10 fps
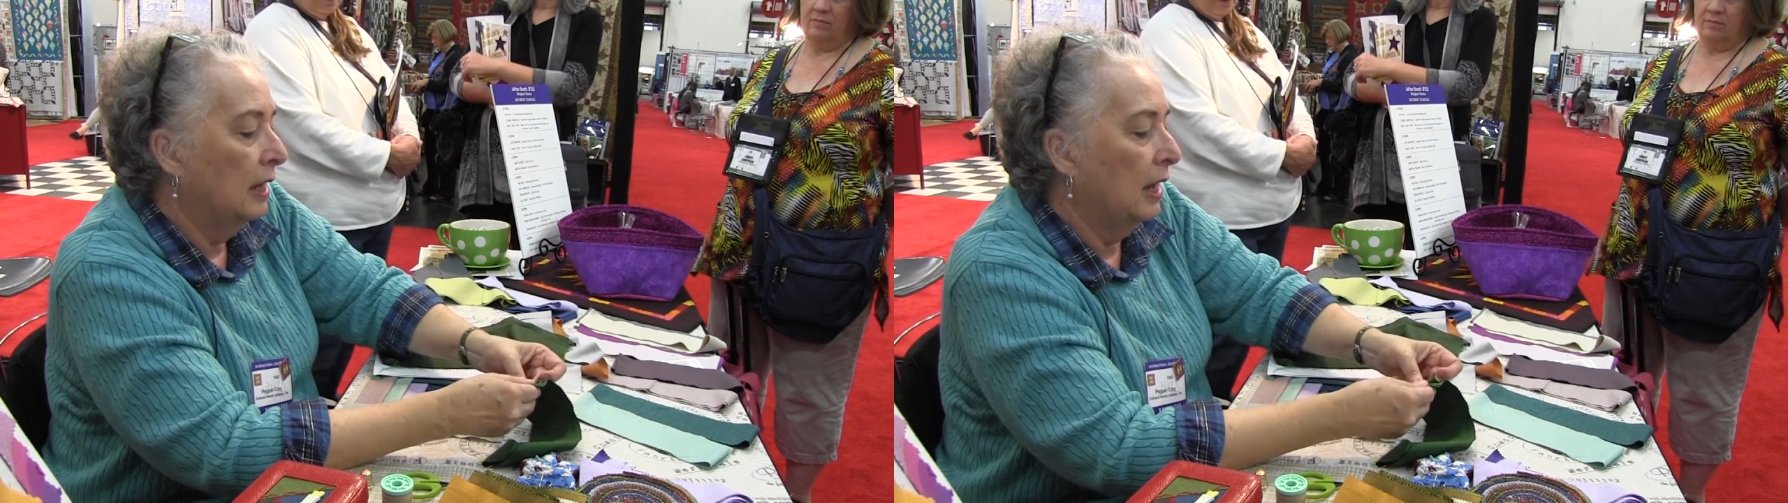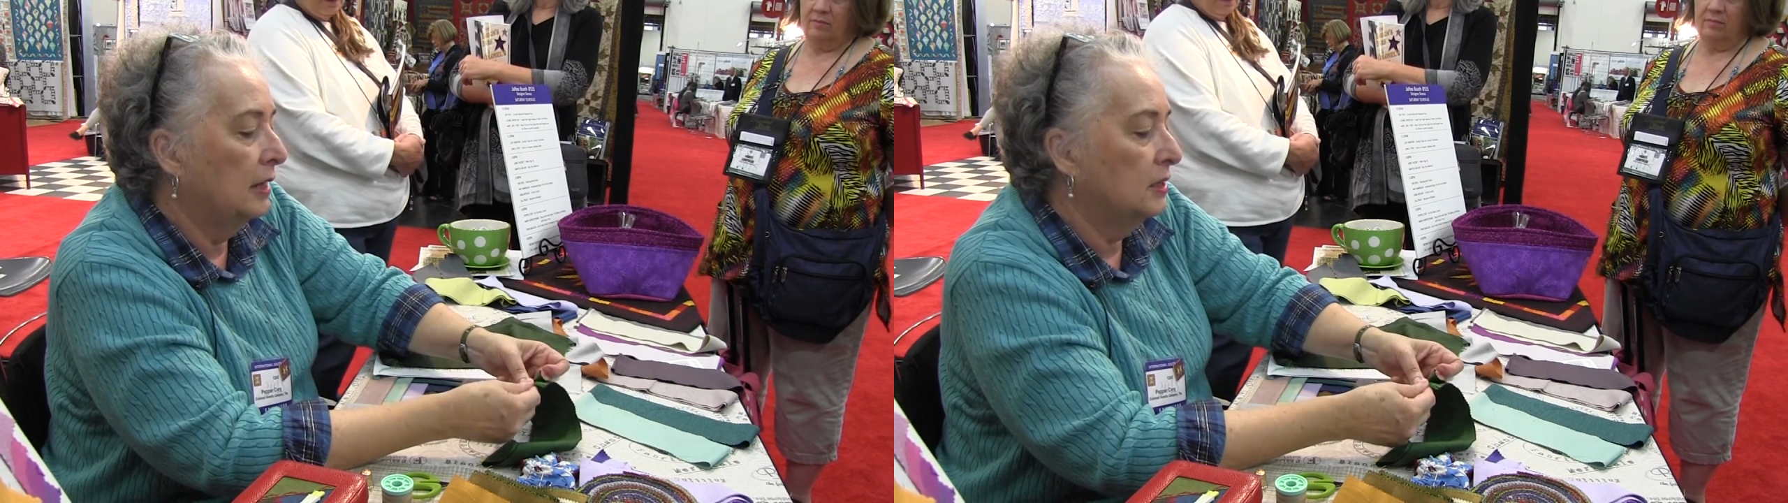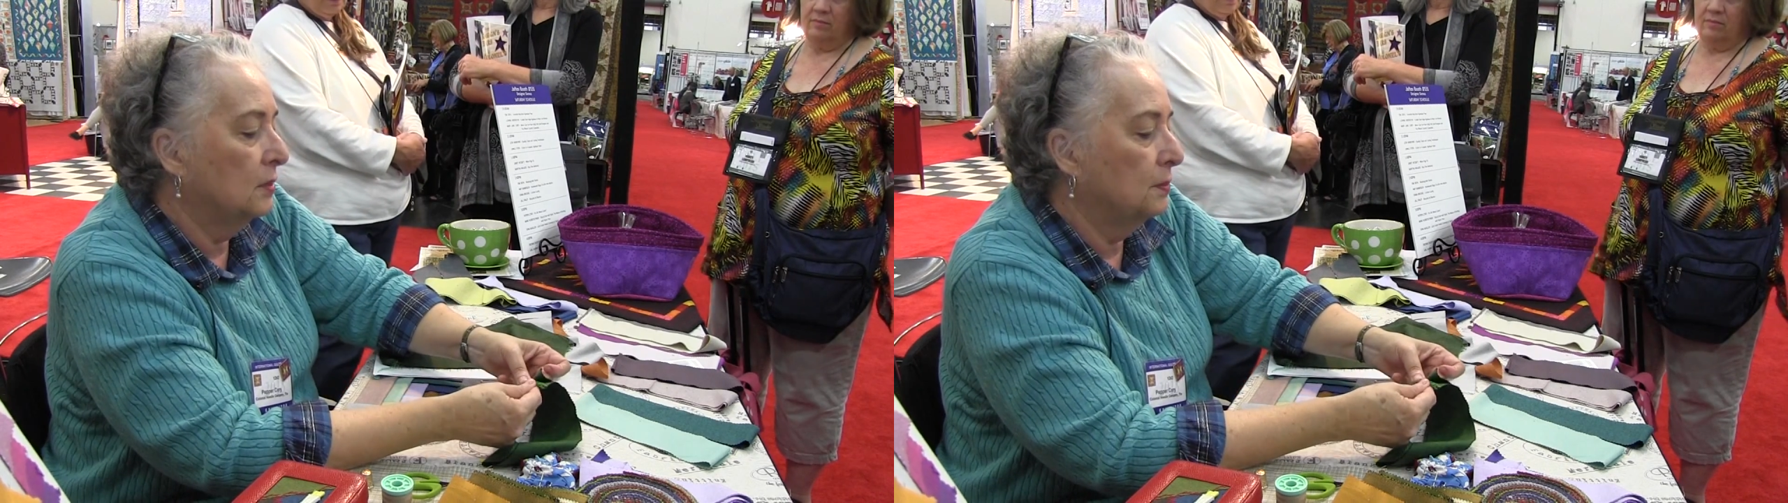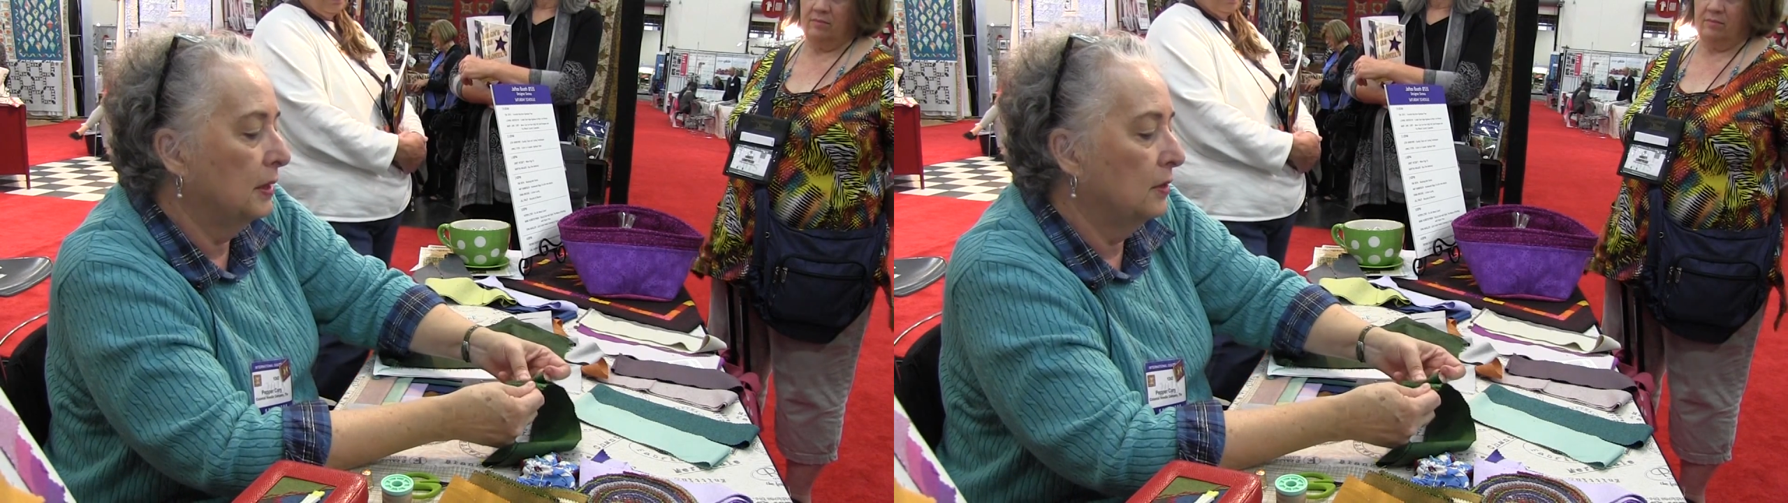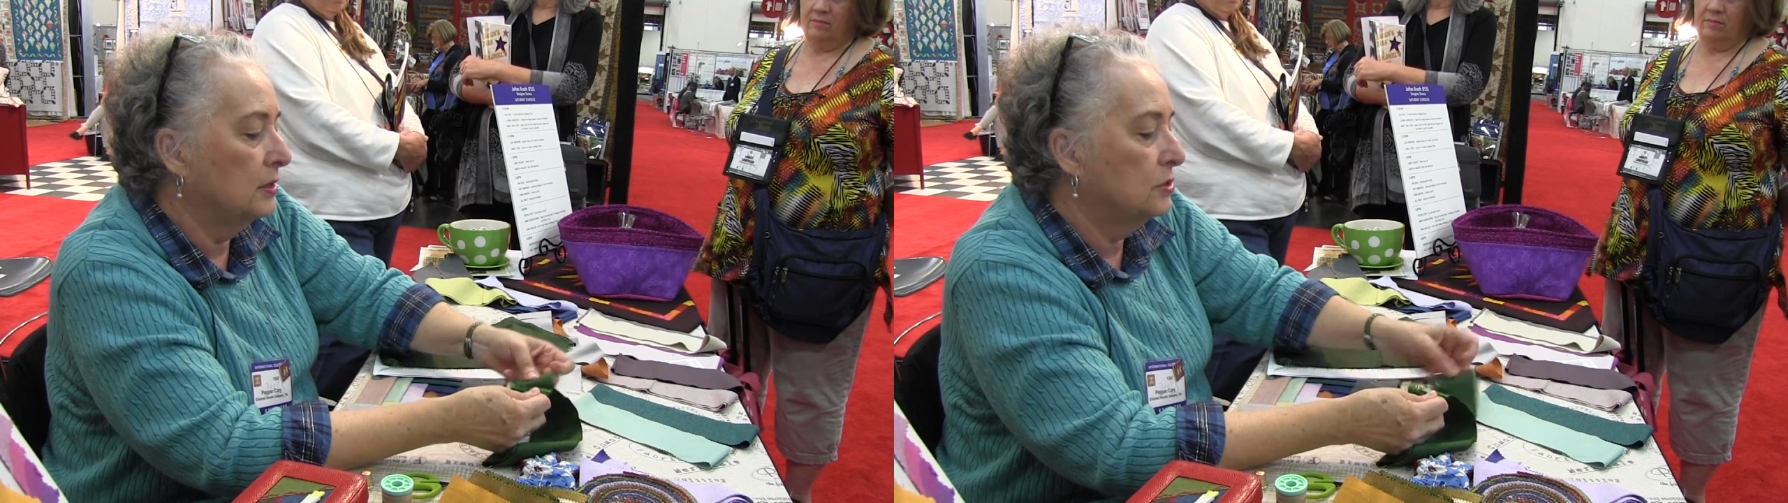and
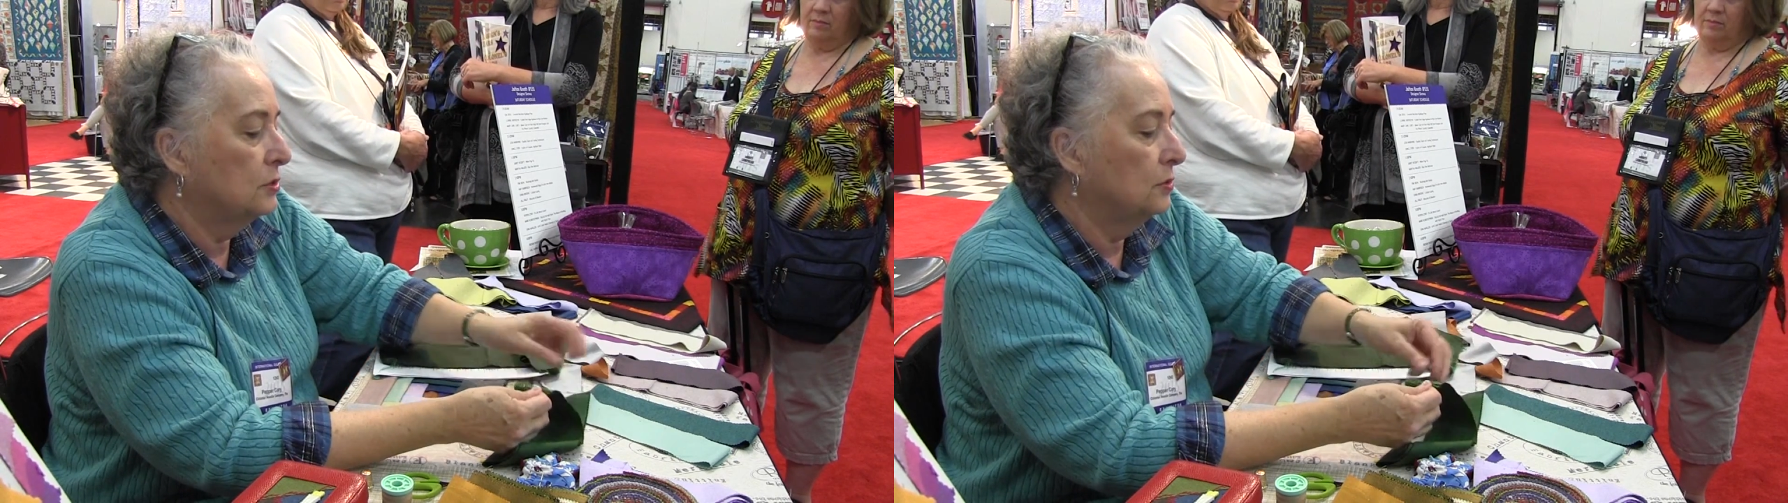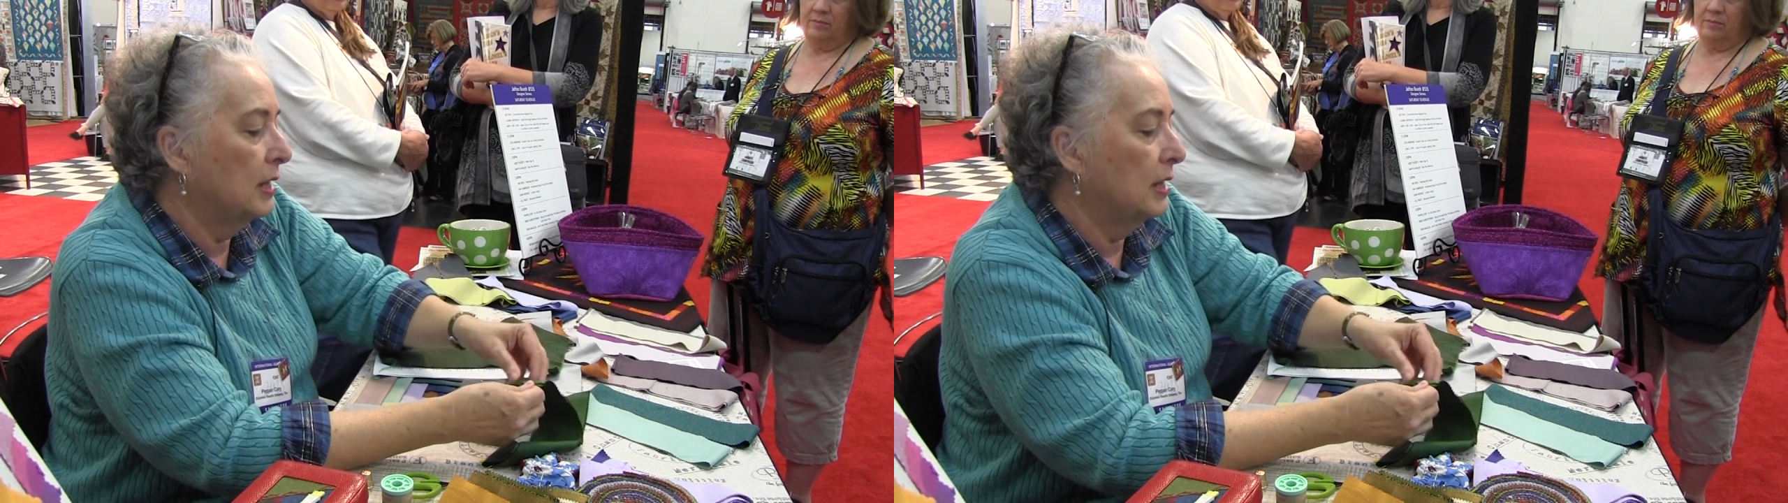compare it to